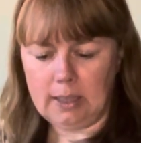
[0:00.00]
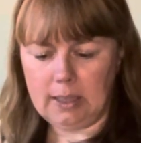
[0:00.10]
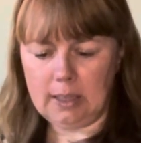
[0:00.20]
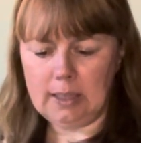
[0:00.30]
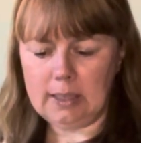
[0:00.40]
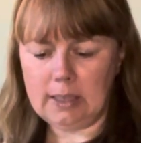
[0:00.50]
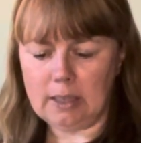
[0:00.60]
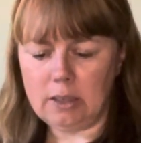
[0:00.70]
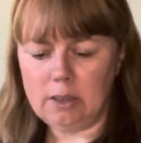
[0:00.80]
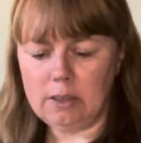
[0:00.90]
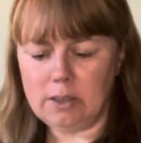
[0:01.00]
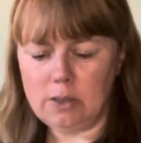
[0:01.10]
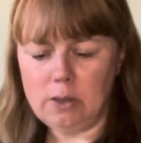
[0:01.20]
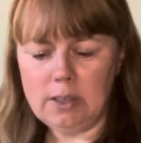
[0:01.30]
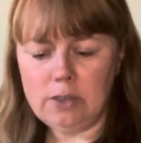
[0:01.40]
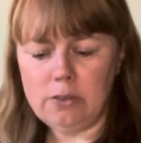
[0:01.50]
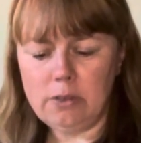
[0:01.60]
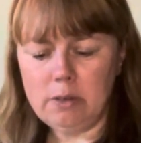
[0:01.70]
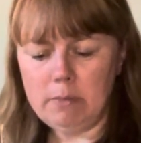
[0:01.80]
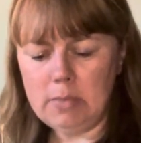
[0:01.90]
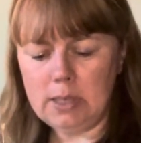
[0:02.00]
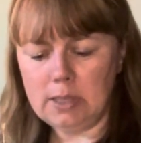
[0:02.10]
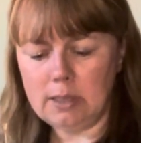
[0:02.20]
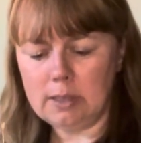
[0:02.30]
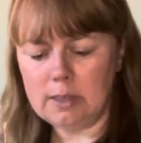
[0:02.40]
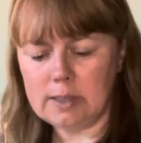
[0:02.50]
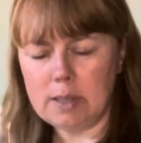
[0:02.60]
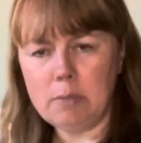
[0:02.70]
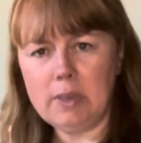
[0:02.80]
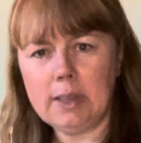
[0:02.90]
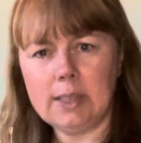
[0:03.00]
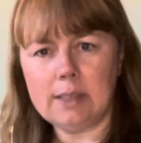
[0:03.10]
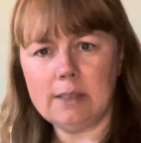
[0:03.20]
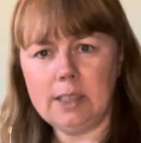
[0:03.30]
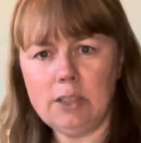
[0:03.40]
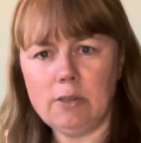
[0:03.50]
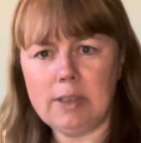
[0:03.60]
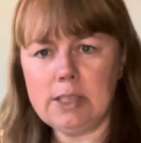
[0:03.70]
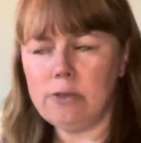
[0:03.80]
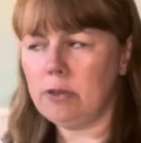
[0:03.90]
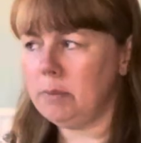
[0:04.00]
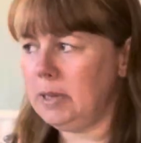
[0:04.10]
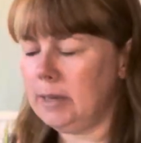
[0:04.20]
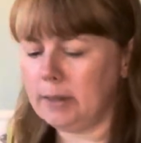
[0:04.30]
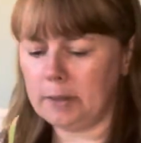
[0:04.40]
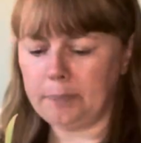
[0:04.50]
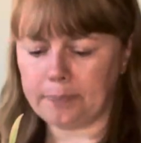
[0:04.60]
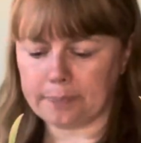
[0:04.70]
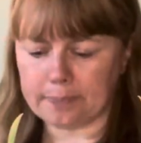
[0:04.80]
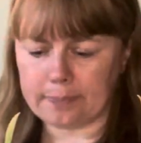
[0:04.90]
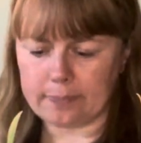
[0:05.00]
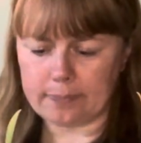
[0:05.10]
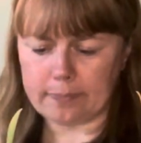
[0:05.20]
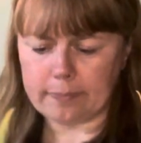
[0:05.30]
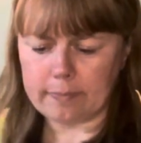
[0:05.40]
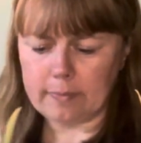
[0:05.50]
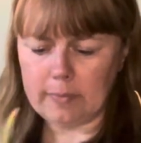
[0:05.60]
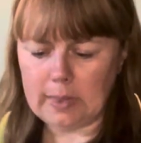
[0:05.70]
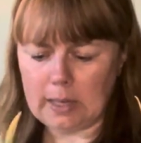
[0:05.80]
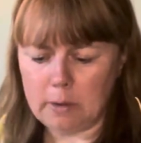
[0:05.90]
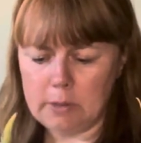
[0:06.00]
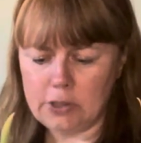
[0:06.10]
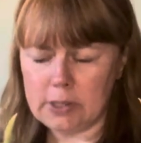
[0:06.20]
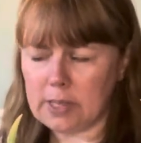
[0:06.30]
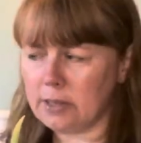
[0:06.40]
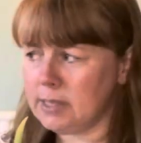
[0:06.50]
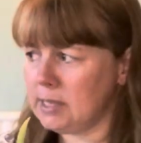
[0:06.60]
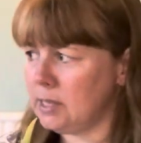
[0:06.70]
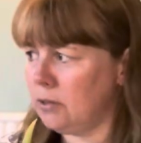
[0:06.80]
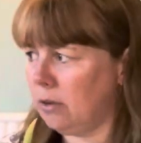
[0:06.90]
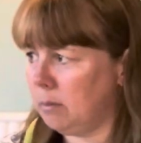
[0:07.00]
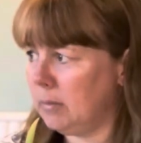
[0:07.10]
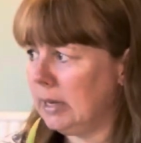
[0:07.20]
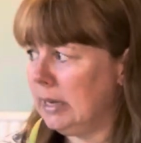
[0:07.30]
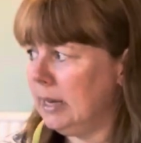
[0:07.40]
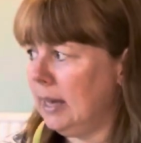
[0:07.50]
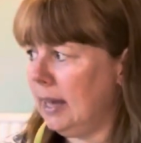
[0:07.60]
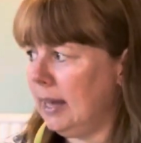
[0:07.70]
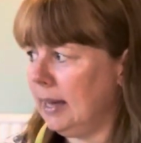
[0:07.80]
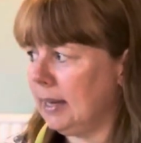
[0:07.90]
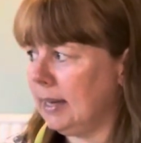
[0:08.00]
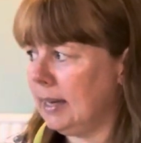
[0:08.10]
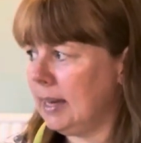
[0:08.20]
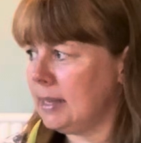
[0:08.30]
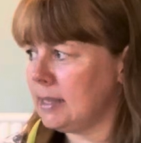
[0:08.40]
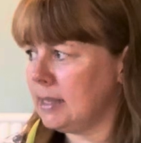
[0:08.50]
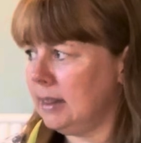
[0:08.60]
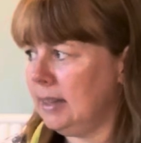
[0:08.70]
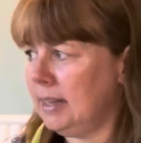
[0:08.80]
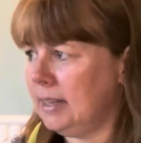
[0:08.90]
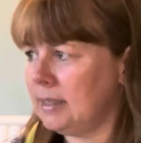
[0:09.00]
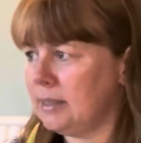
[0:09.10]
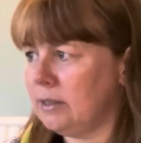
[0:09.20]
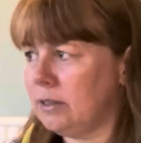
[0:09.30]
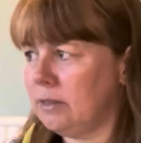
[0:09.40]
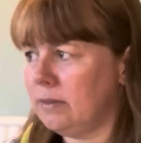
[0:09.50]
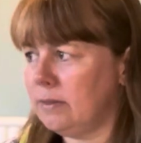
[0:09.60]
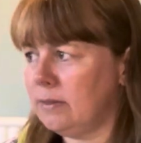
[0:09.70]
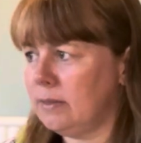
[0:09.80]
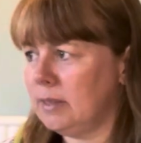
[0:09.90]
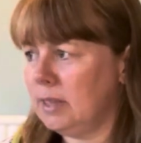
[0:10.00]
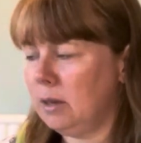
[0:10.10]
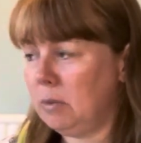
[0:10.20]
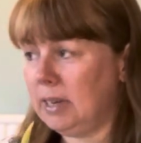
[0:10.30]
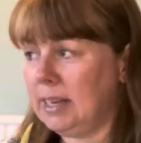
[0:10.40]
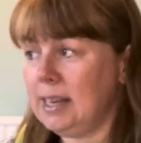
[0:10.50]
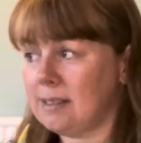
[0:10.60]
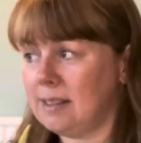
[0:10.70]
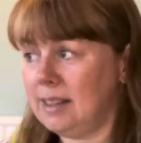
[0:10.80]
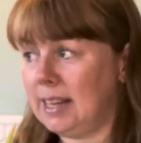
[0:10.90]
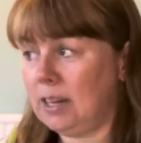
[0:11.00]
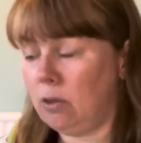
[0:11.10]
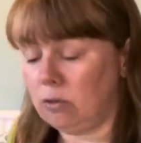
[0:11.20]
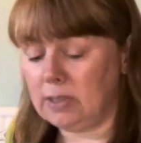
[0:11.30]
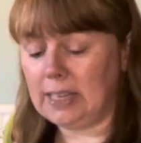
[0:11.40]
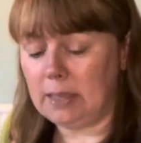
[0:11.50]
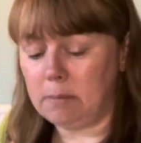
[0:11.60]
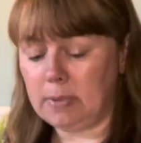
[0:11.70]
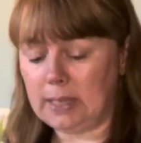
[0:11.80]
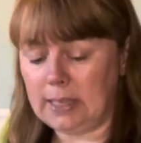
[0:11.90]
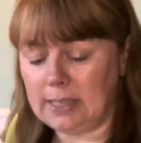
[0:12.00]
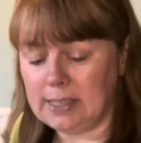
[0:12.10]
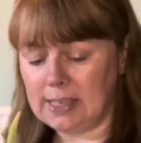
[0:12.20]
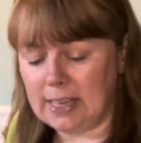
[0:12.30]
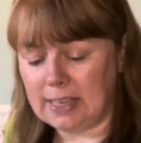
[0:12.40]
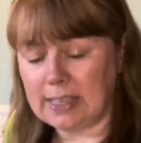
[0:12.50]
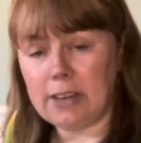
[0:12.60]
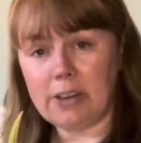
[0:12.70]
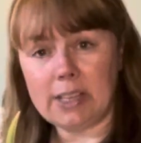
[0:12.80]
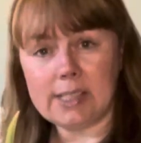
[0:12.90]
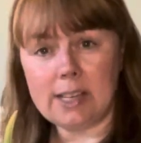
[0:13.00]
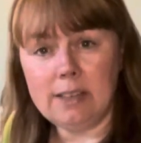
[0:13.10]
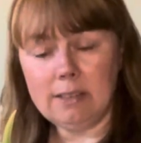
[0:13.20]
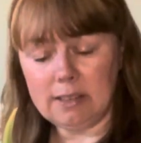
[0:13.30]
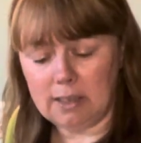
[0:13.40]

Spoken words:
in a coolish room, somewhere that, you know, this room here, which is our sitting room, gets light sort of, well, it gets light all day, but it doesn't get direct sun.